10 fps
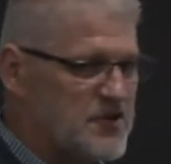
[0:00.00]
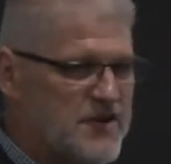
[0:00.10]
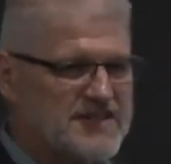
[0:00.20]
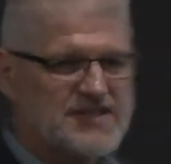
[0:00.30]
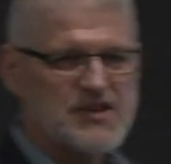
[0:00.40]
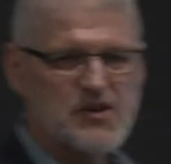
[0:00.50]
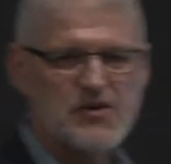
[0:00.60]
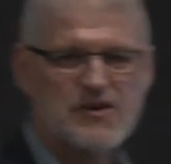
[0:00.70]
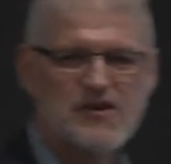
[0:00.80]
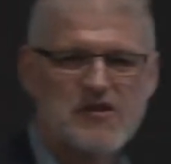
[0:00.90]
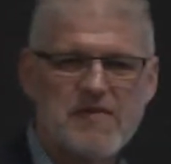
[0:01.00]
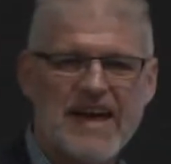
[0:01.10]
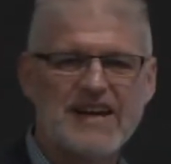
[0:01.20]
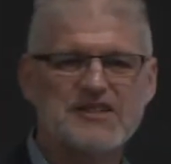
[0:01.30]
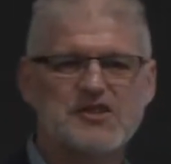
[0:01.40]
you as an owner or
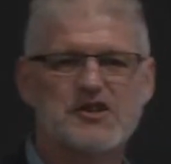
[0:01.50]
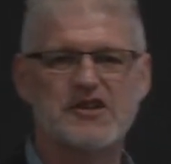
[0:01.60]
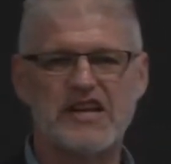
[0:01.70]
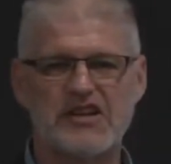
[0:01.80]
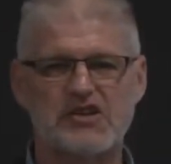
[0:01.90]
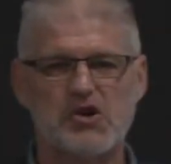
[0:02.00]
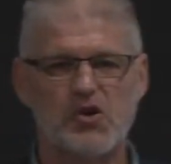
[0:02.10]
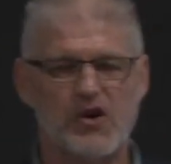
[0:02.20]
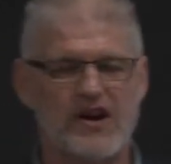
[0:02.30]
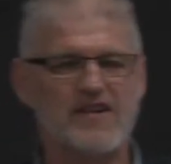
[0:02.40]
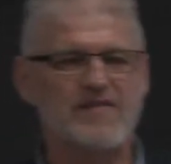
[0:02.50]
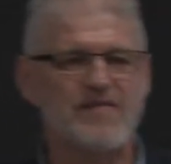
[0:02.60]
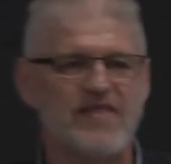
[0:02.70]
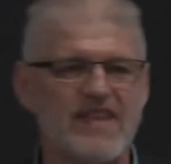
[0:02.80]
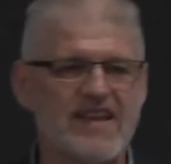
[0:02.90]
manager ignore
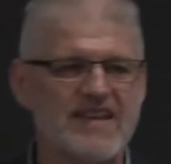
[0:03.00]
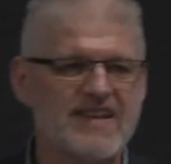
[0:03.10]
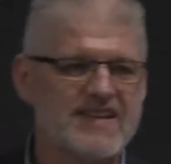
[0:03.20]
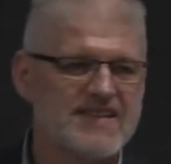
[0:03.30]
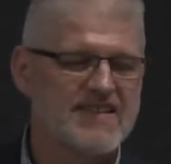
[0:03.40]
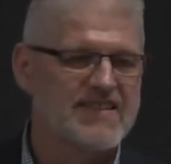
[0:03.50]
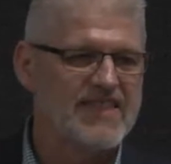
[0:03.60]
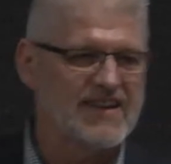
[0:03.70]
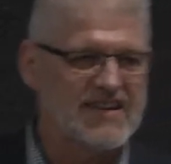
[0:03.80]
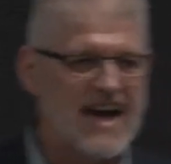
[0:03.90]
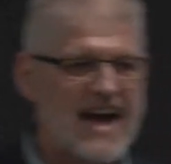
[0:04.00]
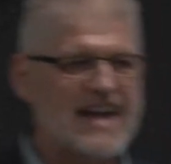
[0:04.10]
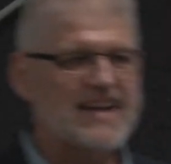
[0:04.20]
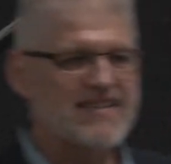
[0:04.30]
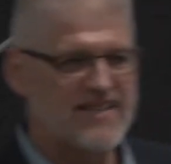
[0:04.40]
the
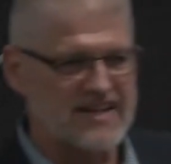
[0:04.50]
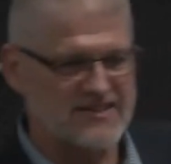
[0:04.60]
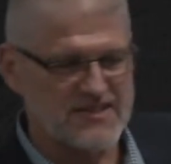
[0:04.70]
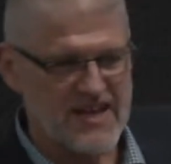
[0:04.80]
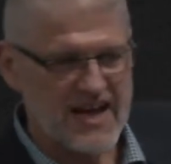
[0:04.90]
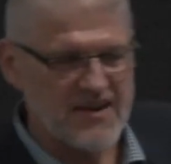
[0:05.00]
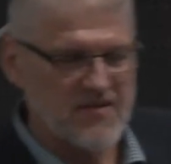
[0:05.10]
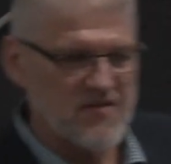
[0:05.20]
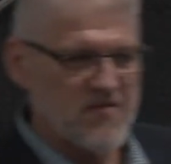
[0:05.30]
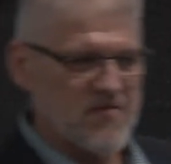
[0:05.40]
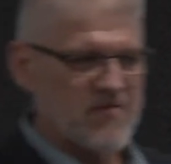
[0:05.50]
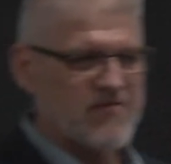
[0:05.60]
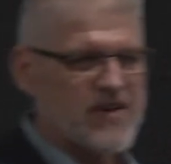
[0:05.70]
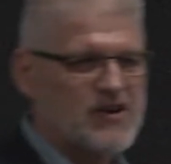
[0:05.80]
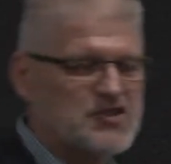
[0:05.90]
guy that's not
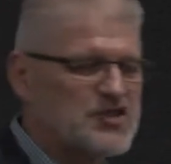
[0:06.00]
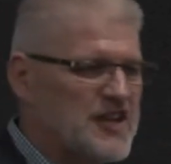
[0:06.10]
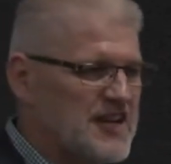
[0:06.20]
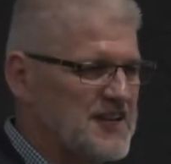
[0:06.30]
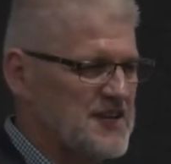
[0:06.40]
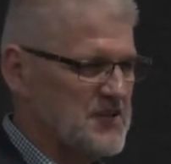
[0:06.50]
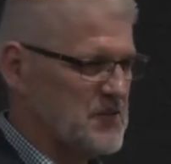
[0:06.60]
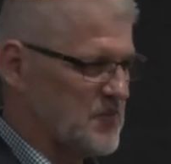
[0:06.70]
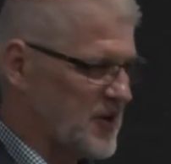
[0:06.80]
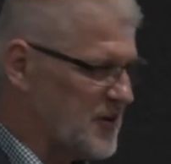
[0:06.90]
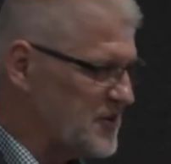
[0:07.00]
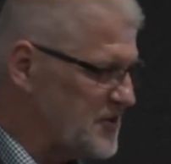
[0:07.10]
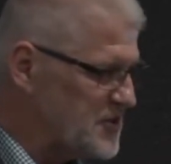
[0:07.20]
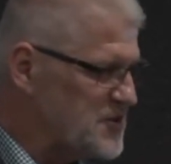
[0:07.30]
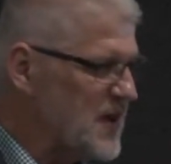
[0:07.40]
functioning where
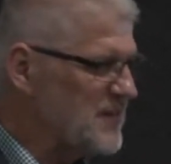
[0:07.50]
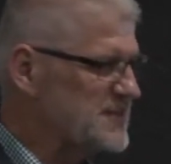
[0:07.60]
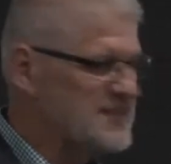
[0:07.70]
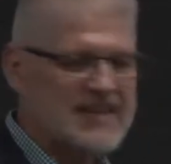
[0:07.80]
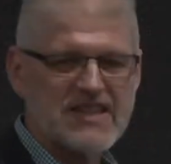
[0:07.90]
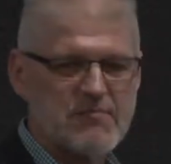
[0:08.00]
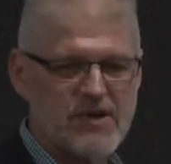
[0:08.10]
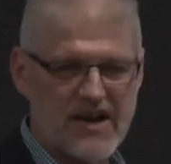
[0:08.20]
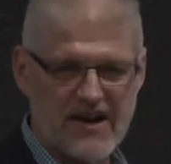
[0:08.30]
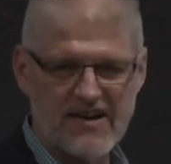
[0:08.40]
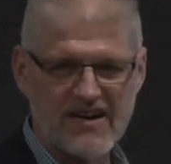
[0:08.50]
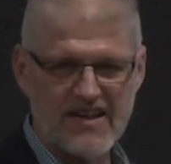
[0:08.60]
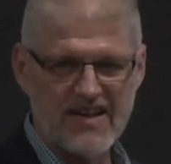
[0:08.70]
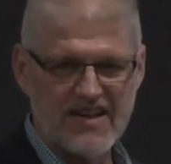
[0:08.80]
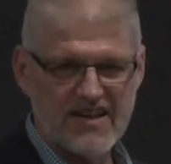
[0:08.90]
you have set the bar,
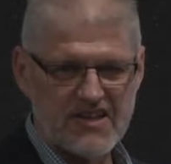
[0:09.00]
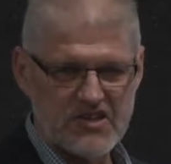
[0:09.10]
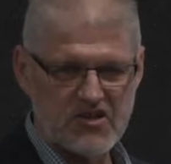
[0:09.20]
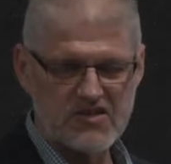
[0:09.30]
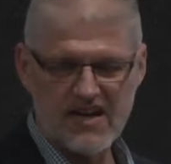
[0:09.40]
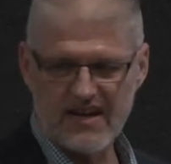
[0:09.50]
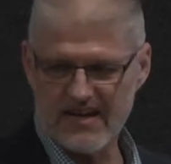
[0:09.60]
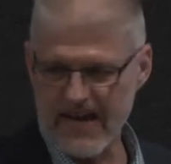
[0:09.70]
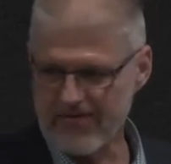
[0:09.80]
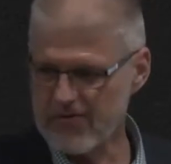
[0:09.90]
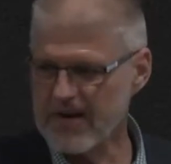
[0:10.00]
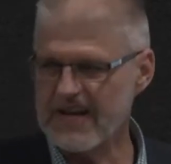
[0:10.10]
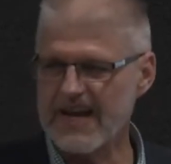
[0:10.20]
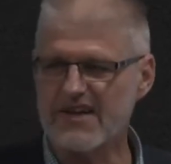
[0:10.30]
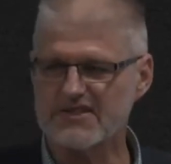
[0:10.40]
you're telling everybody
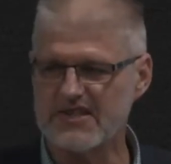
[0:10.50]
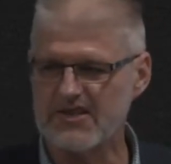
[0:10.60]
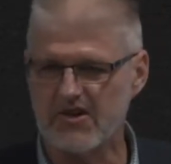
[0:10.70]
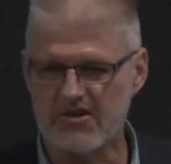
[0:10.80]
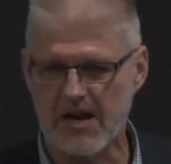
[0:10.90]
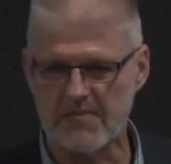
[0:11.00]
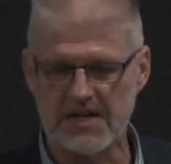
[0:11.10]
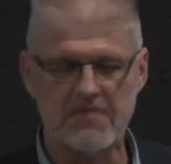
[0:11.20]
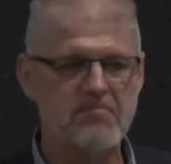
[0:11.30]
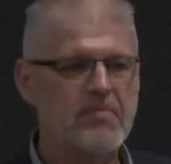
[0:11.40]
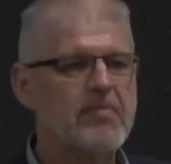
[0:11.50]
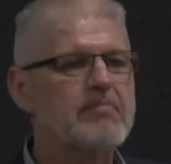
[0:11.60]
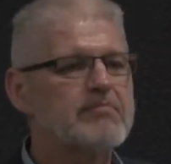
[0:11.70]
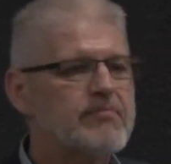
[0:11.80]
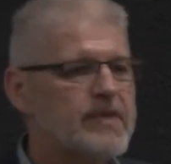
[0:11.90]
else in your company,
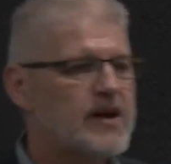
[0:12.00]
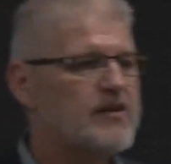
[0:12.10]
oh,